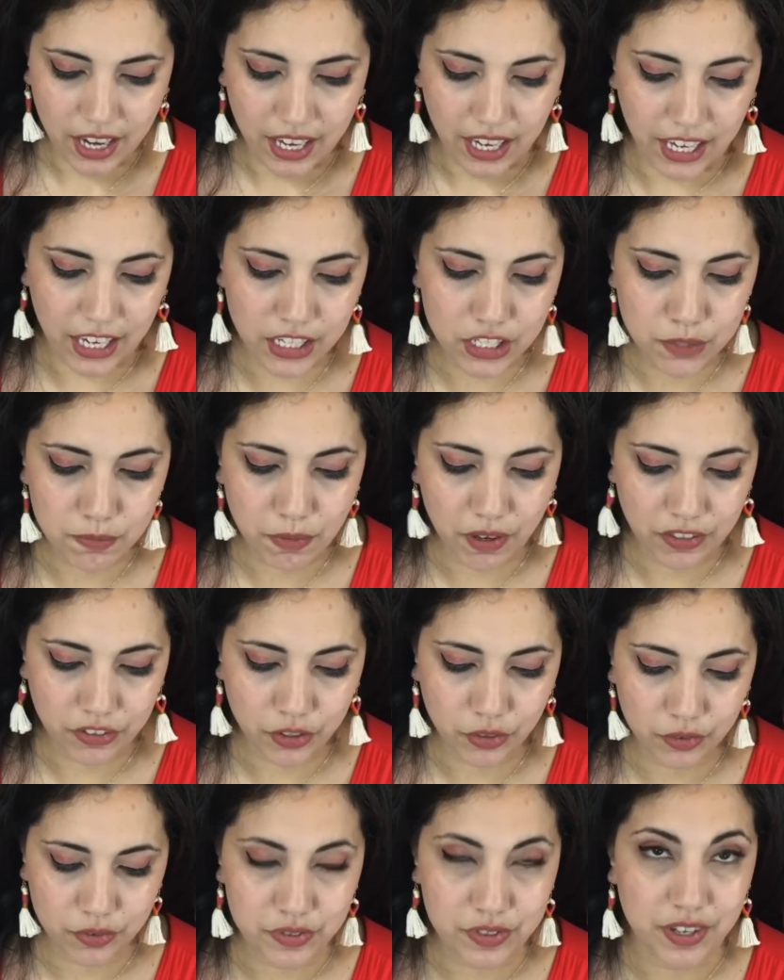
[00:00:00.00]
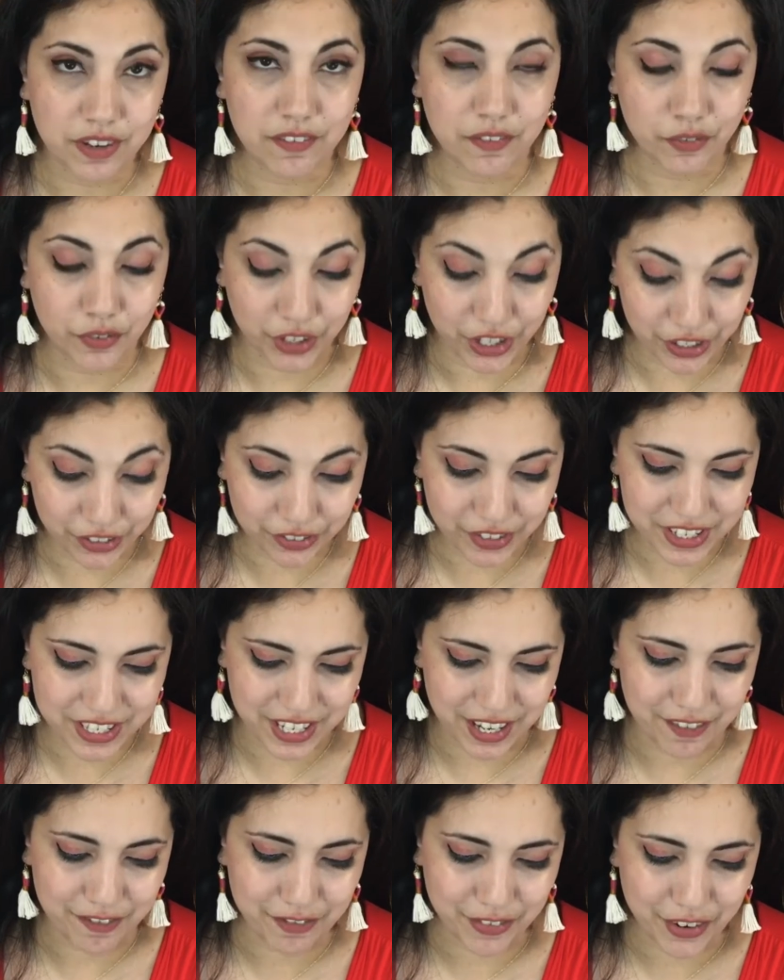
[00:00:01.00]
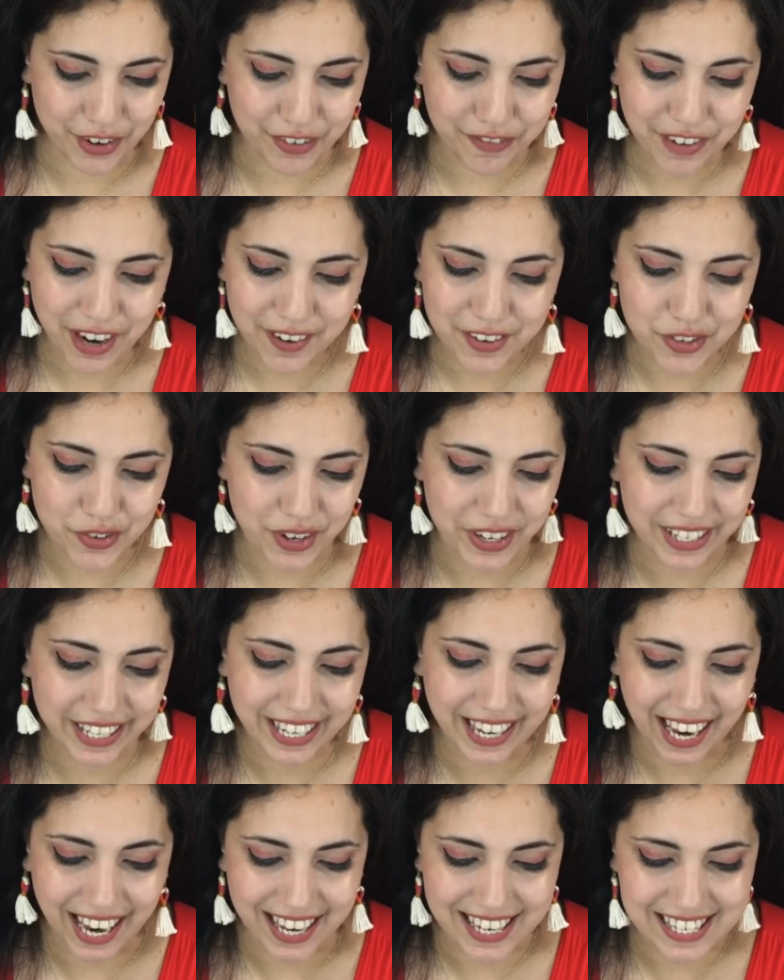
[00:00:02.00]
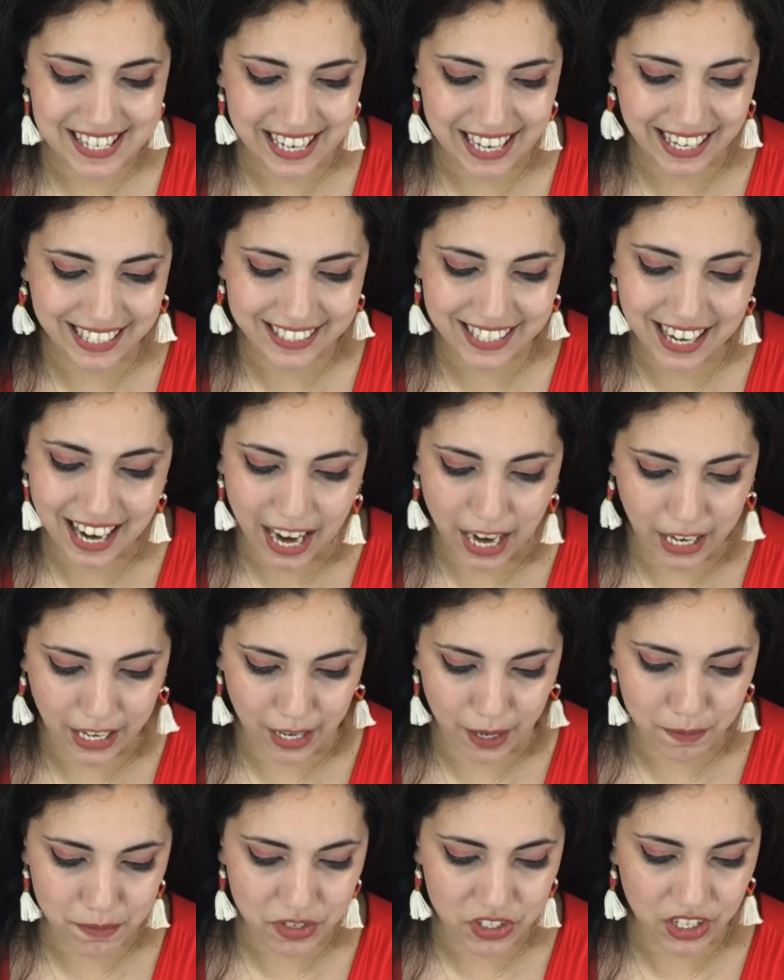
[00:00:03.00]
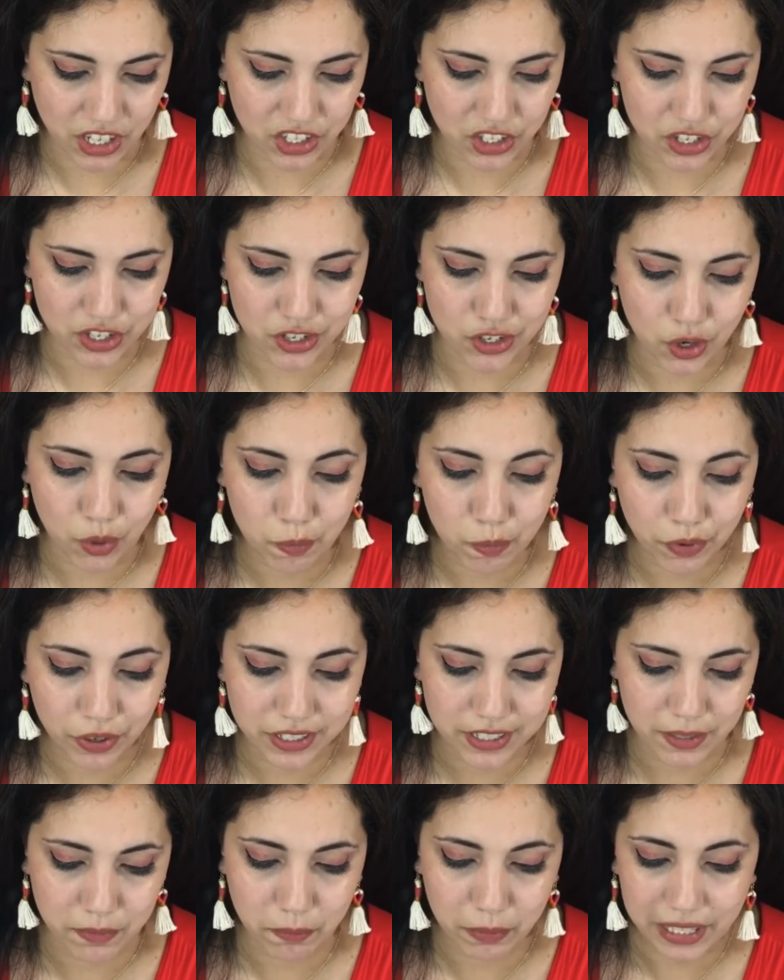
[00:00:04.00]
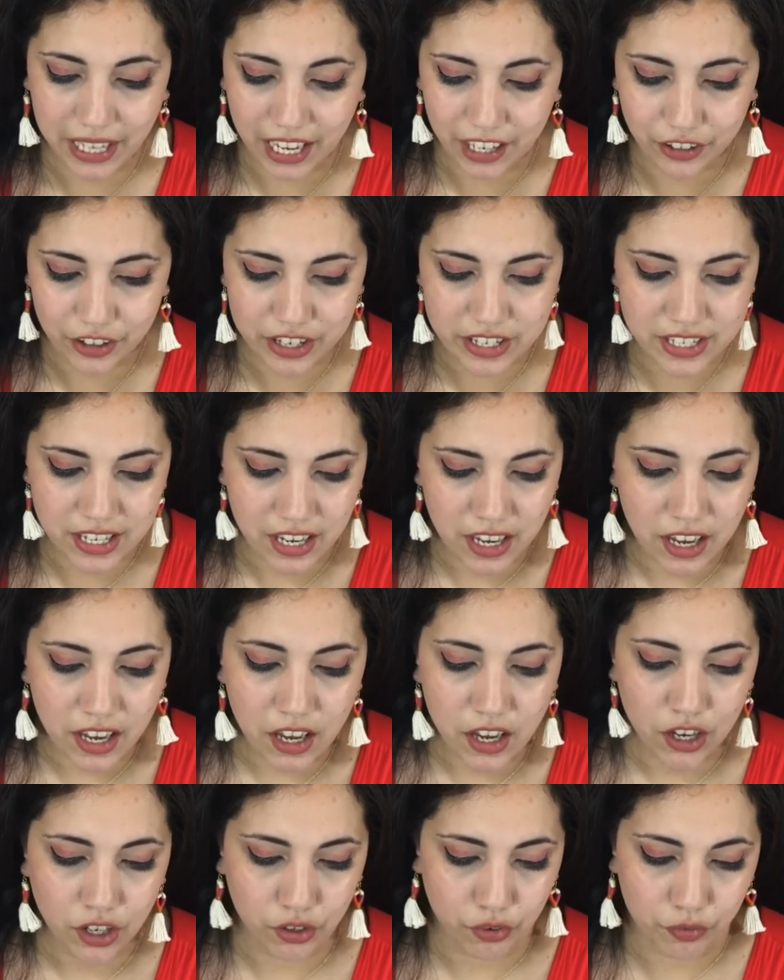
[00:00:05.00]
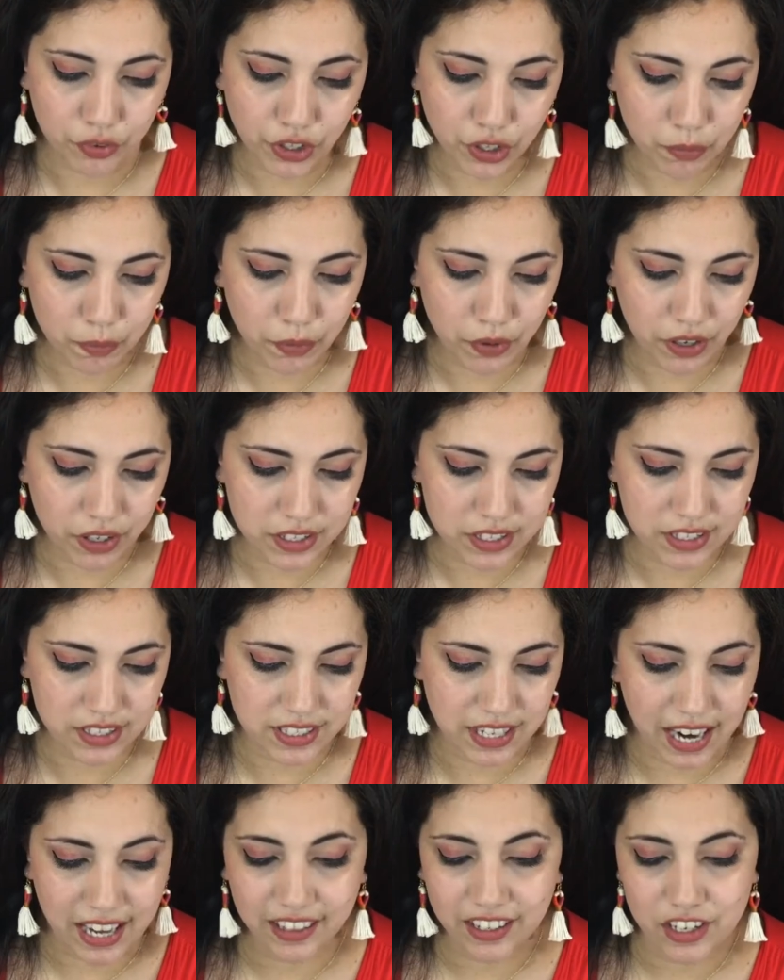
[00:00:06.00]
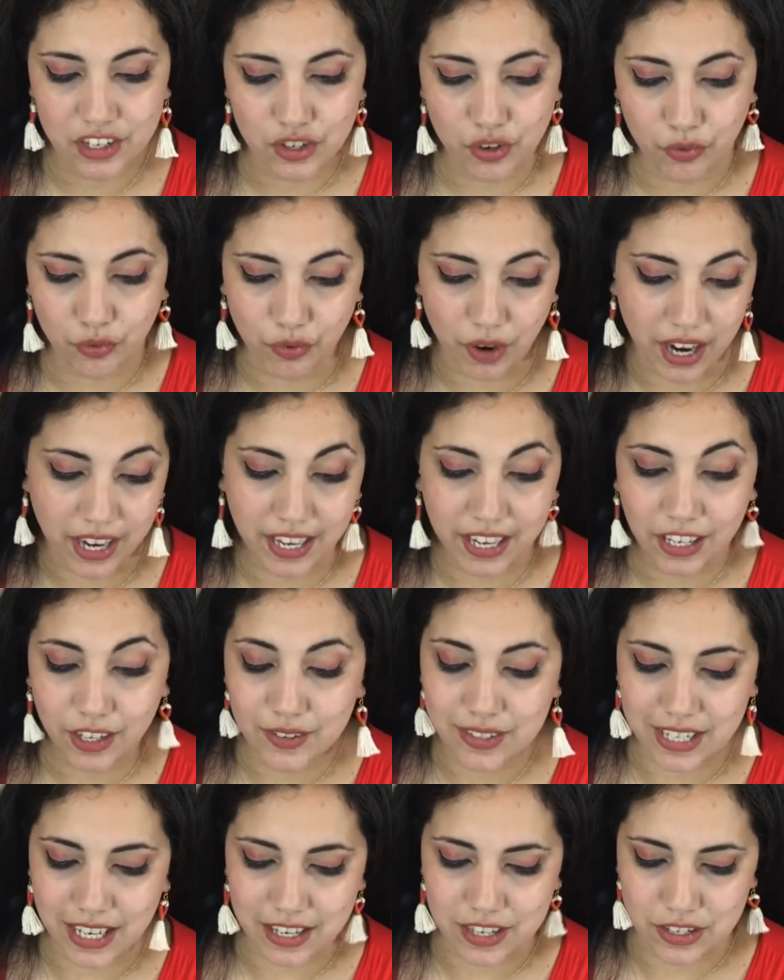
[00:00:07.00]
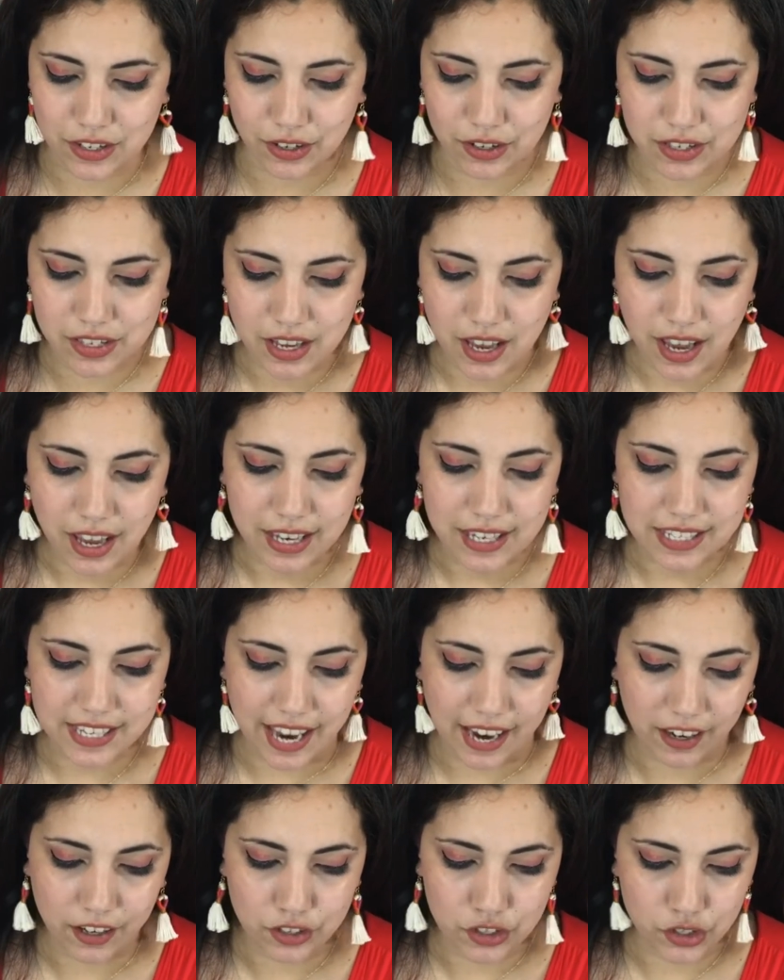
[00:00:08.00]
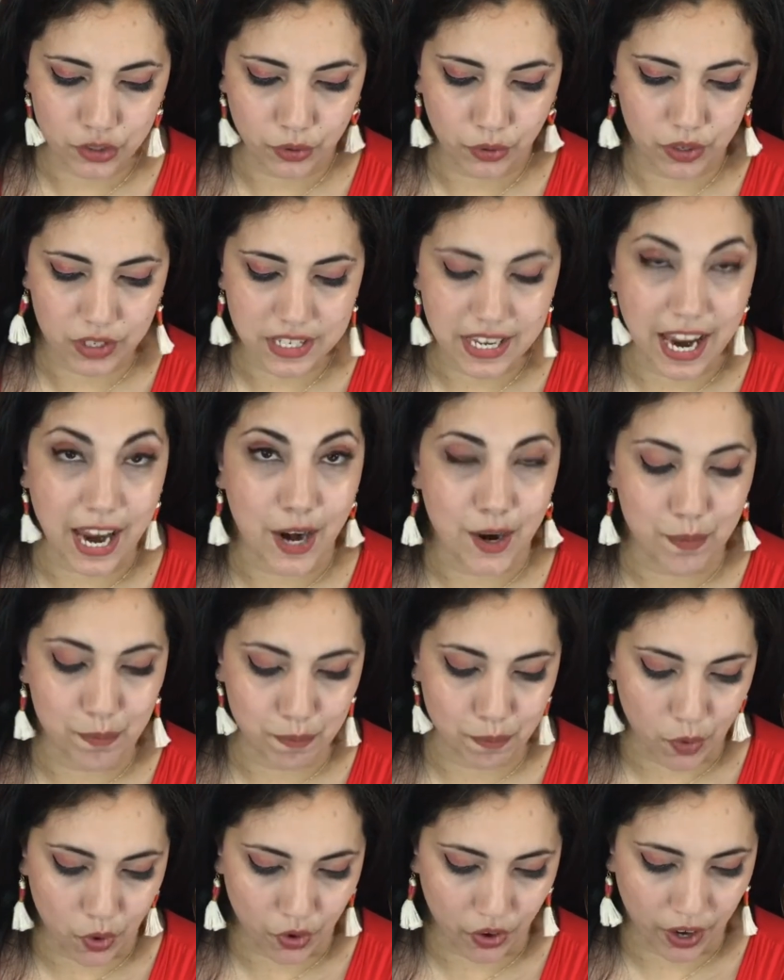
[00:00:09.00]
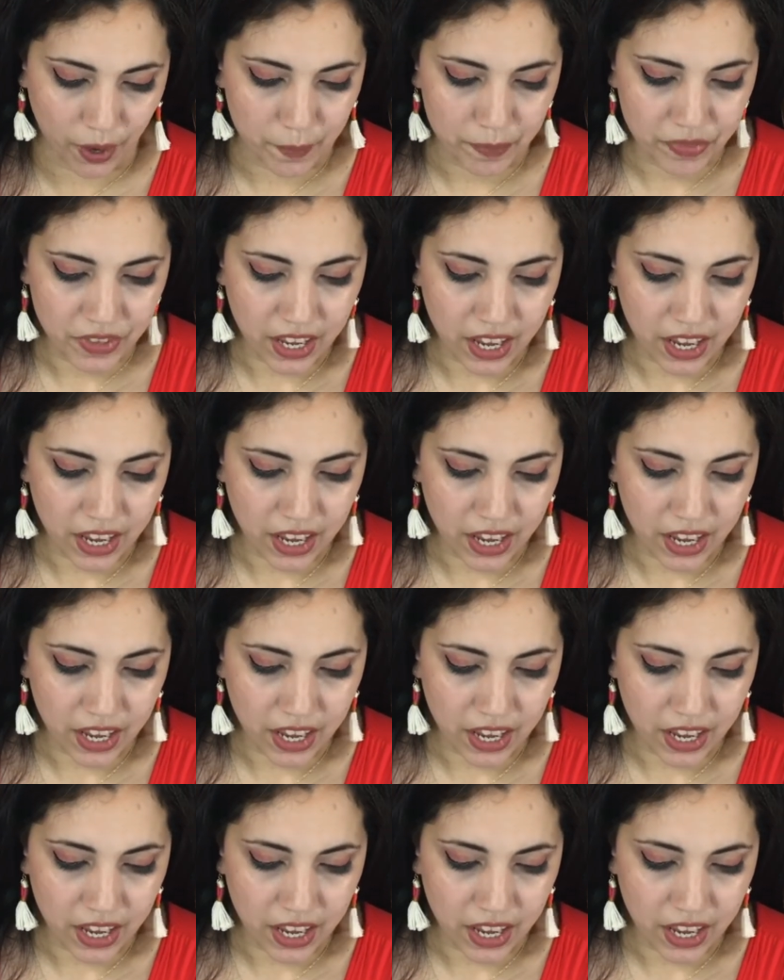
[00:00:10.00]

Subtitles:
Each month you will receive 4 to 5 trendy hand-selected items such as notebooks and planners, career books, stylish writing utensils, tech tools, and more.